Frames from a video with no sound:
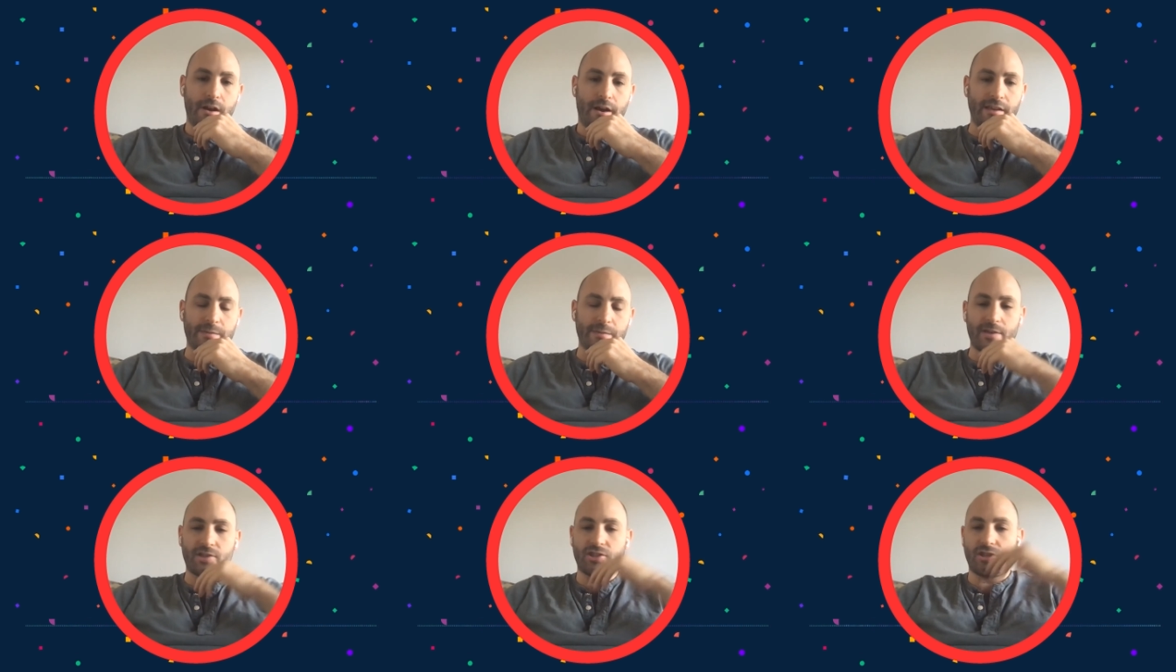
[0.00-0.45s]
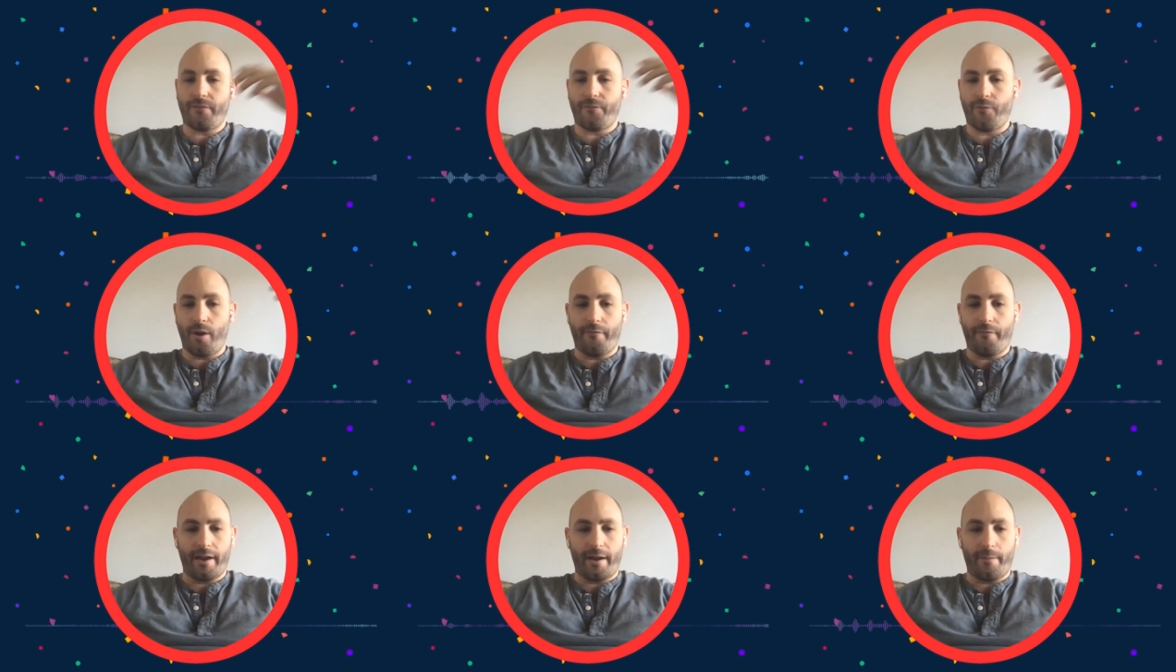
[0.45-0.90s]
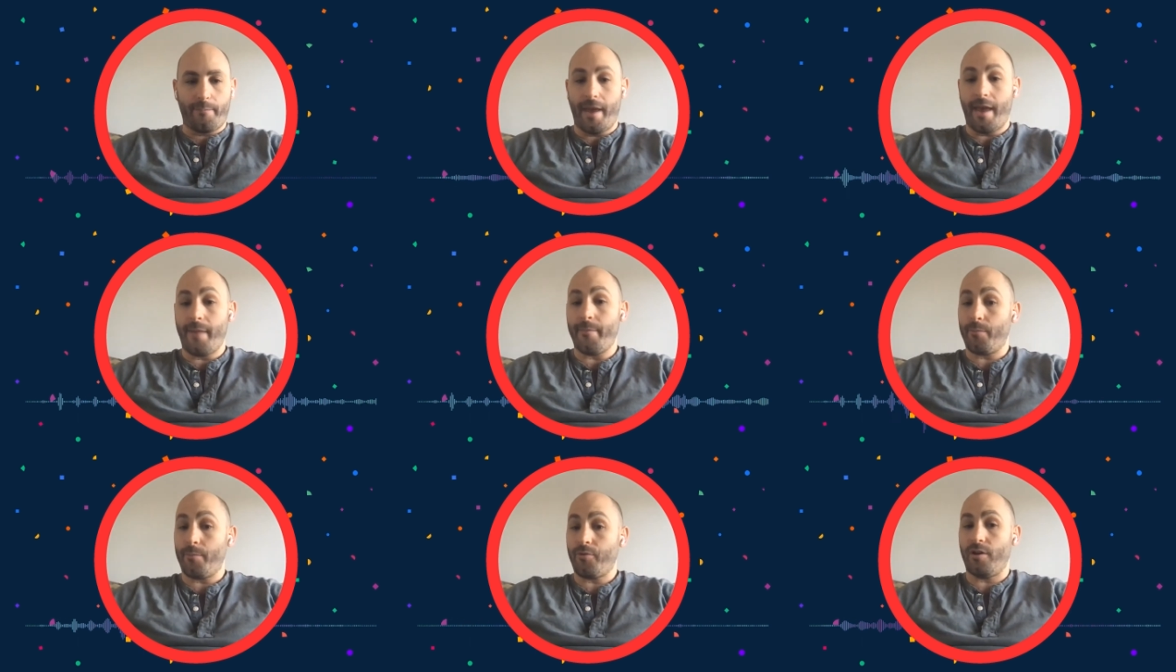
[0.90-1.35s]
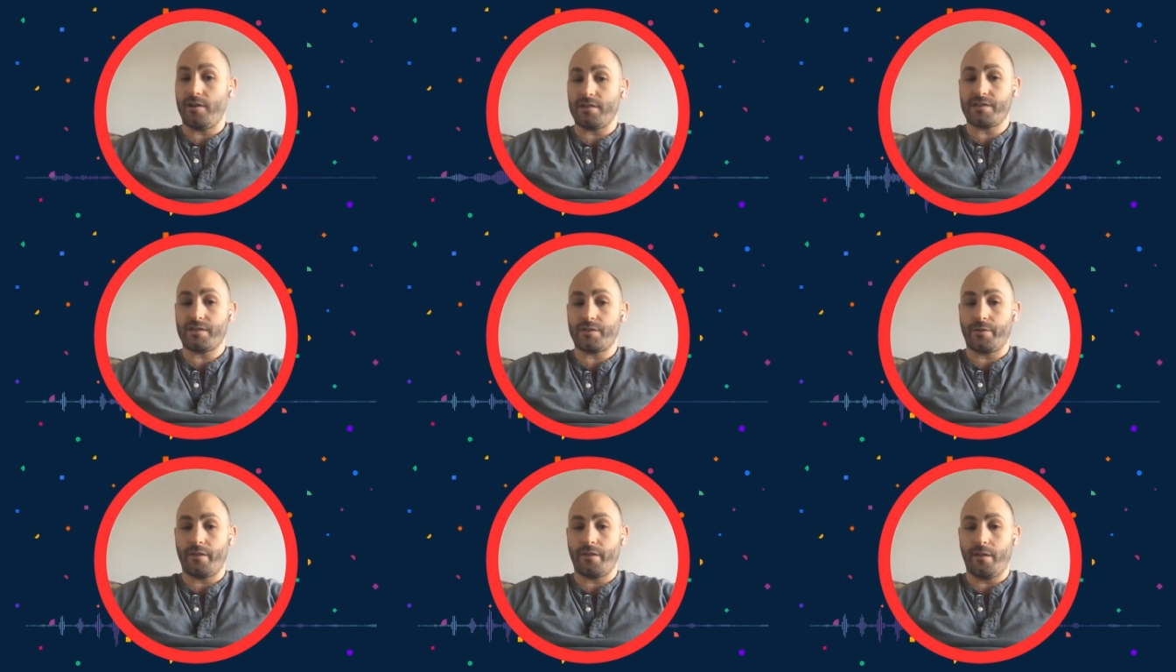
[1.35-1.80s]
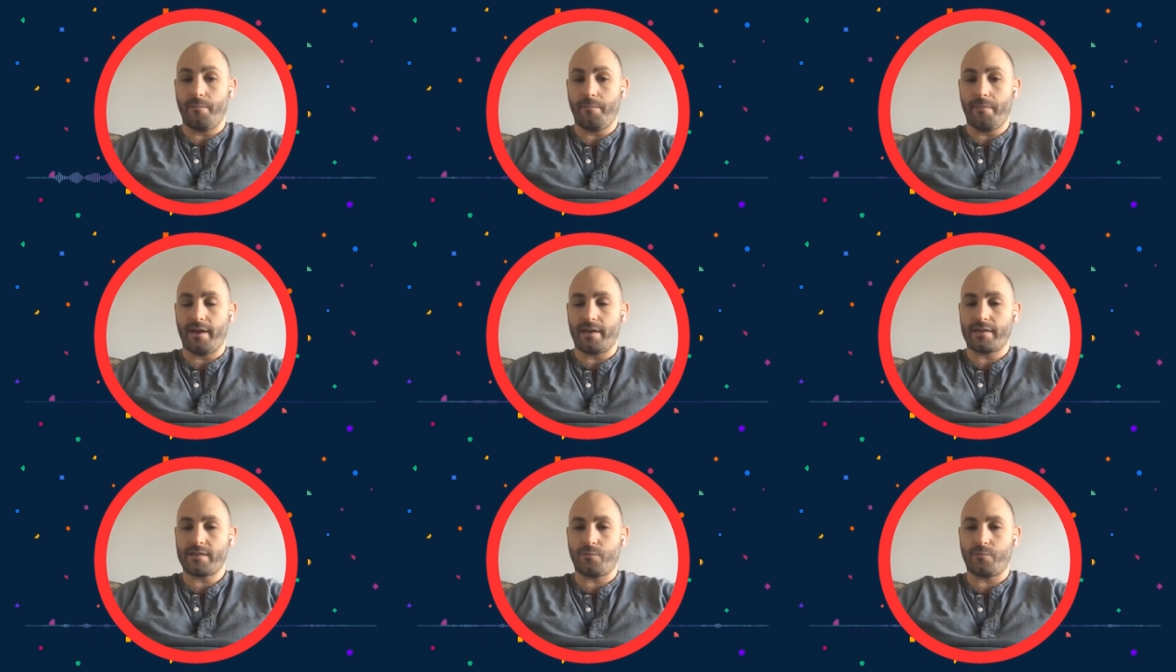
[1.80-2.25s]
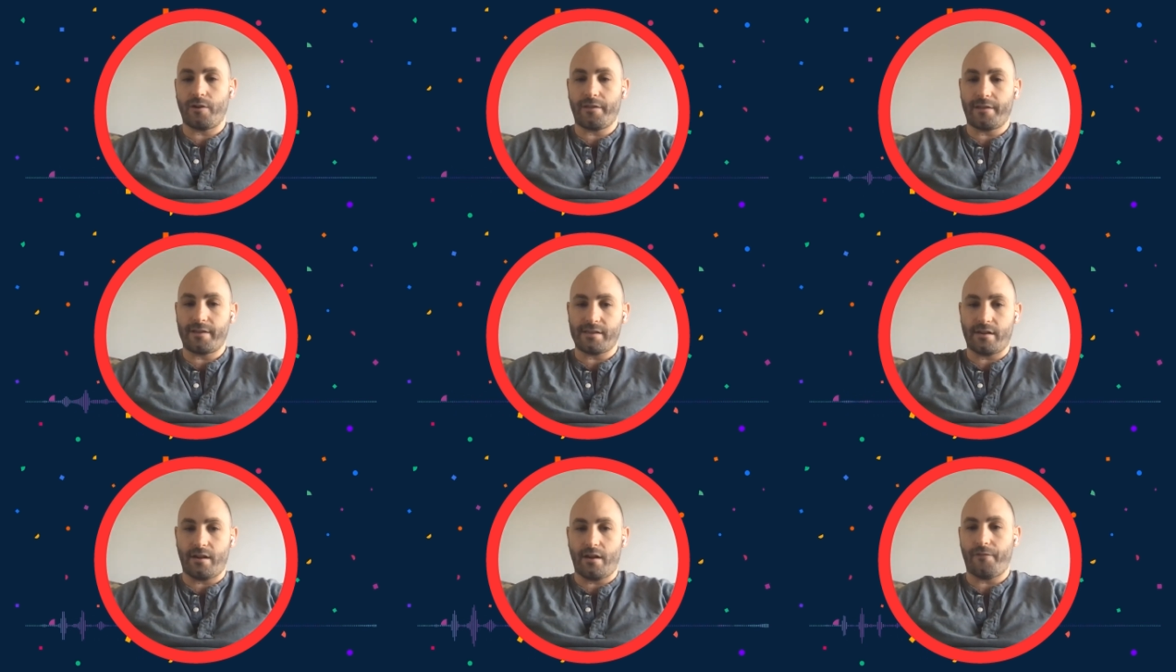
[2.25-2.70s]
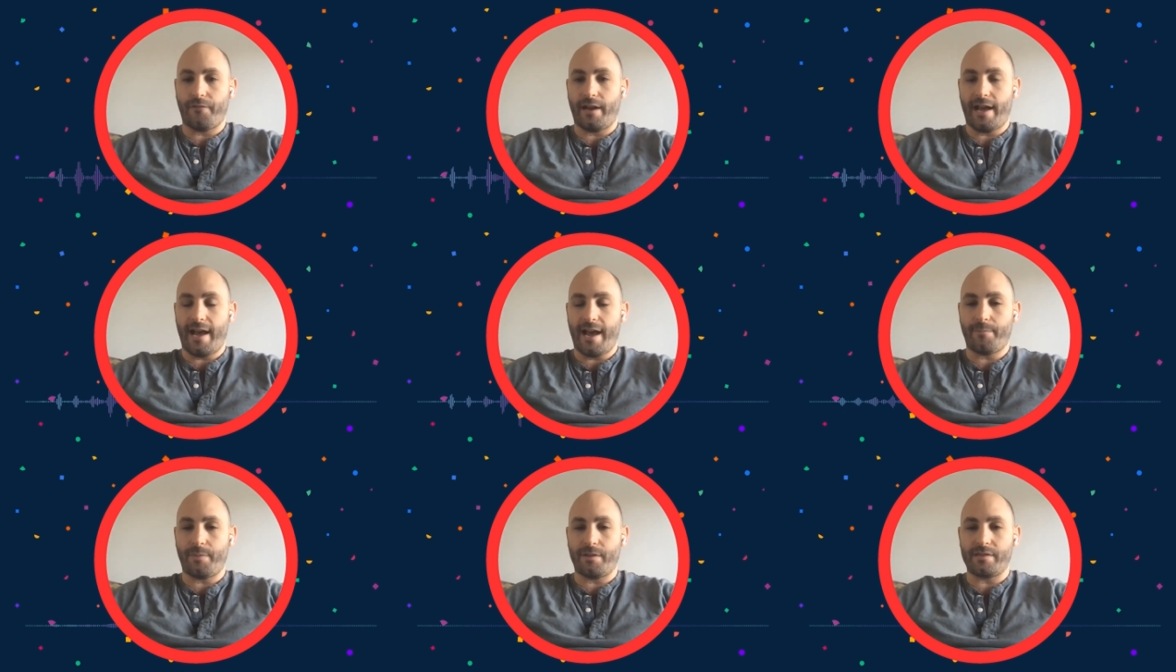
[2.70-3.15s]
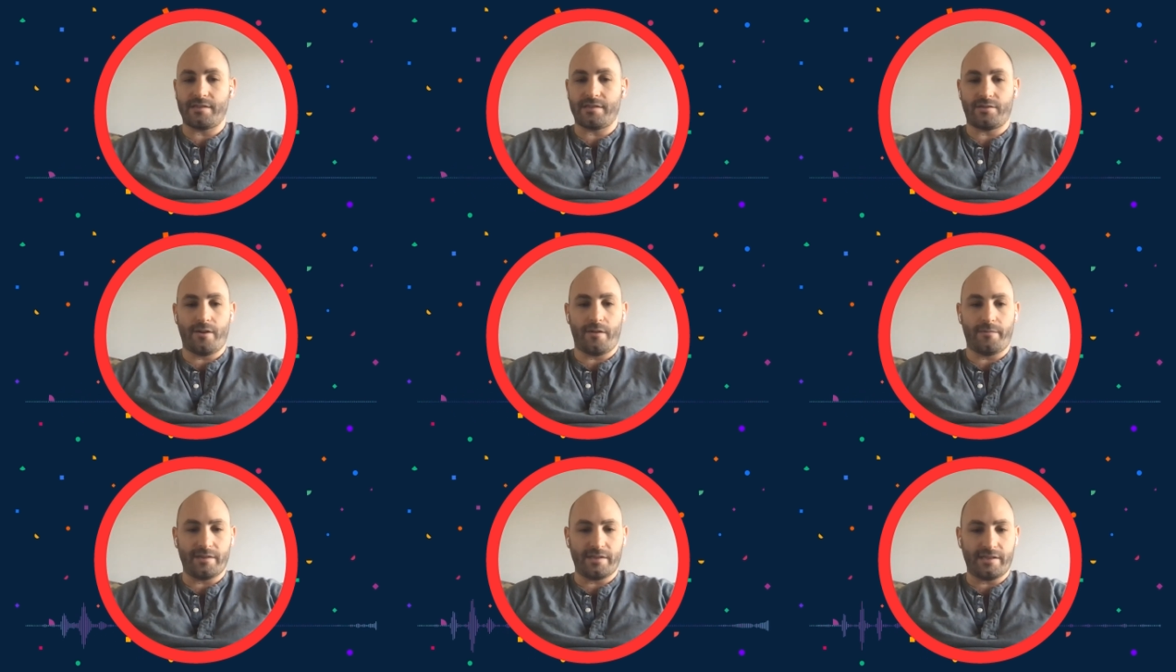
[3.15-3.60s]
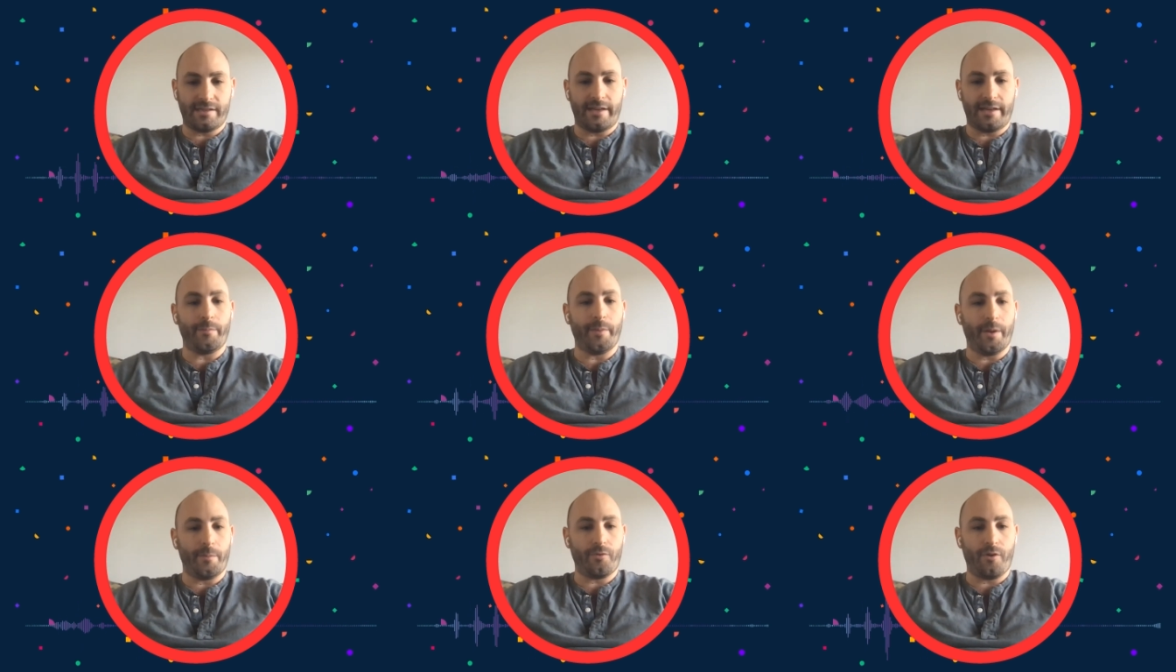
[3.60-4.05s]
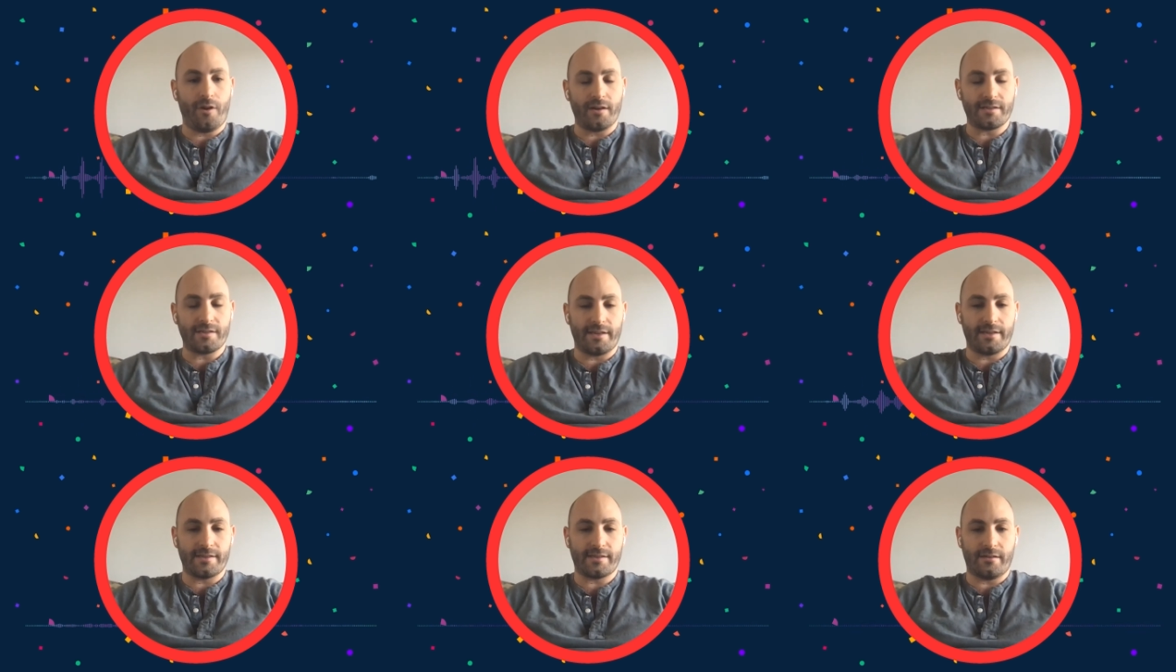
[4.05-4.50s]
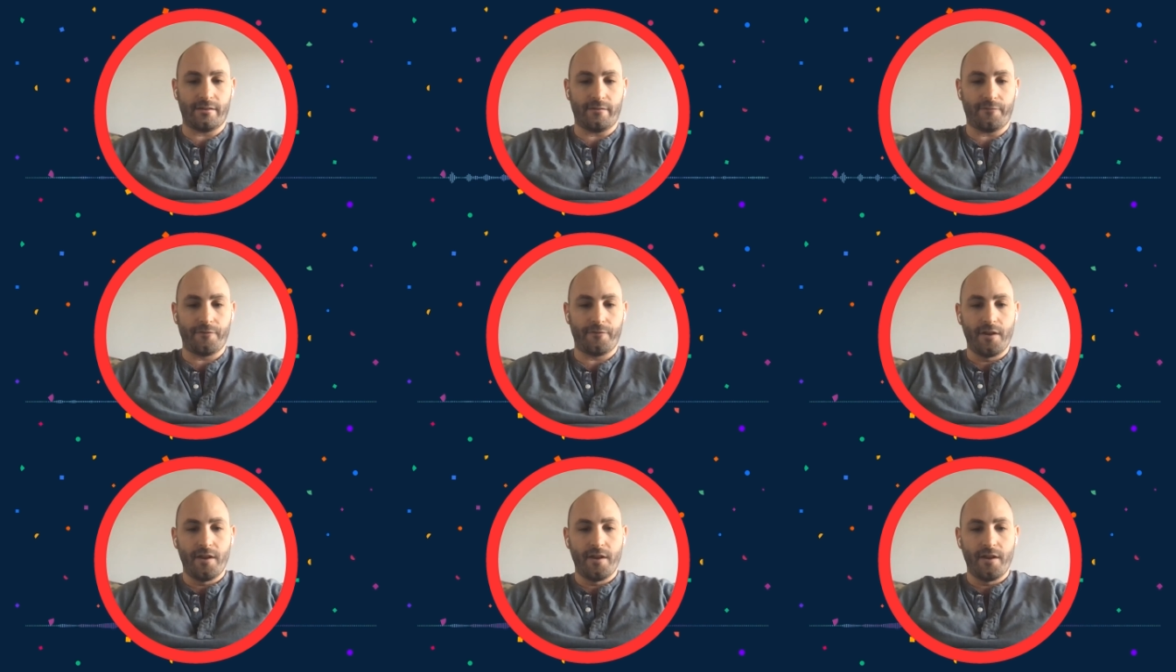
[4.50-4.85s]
especially if you have like a payment processor in the mix, one of the things that often happens is you have the settlement process of